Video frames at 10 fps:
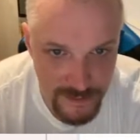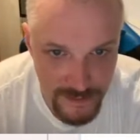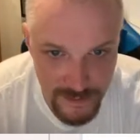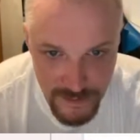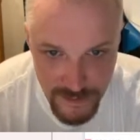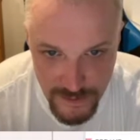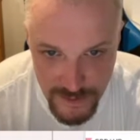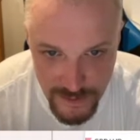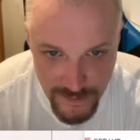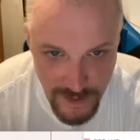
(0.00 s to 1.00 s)
Let's just see
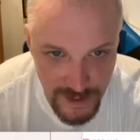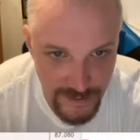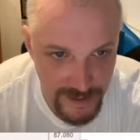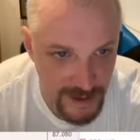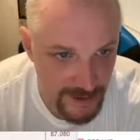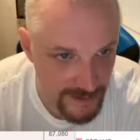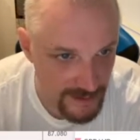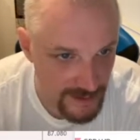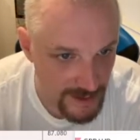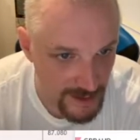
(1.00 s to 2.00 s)
if I can get the candles
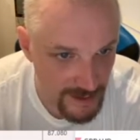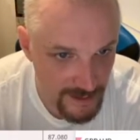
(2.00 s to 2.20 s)
in here.